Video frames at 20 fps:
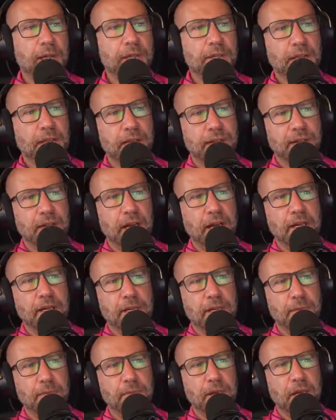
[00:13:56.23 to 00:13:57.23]
Does that
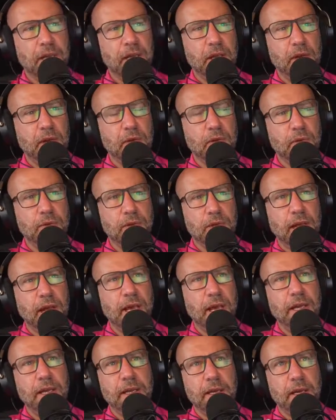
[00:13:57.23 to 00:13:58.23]
make you
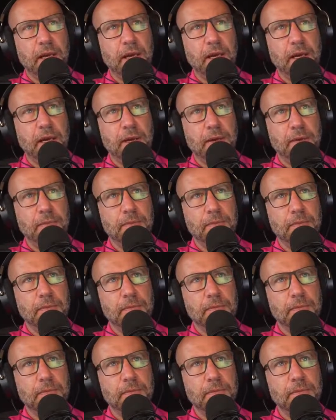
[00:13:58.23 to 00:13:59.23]
today,
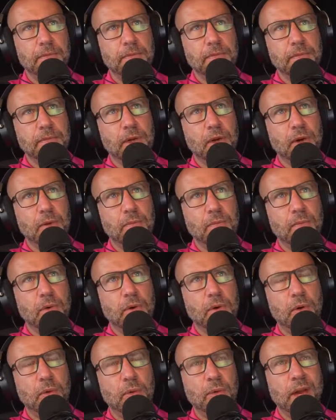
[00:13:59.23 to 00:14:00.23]

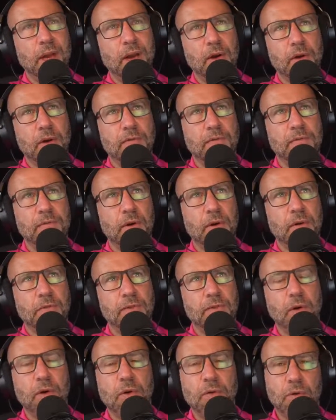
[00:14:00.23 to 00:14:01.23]
more aware
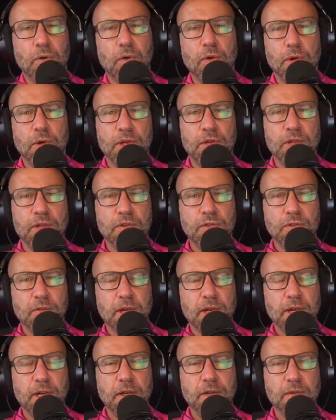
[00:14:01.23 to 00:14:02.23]
of the overall
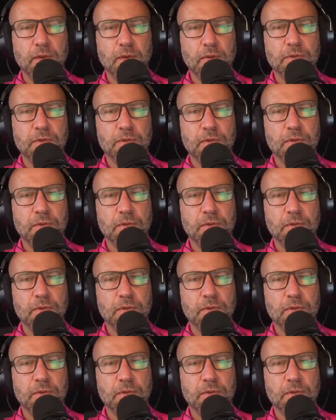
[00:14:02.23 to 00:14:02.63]
industry in terms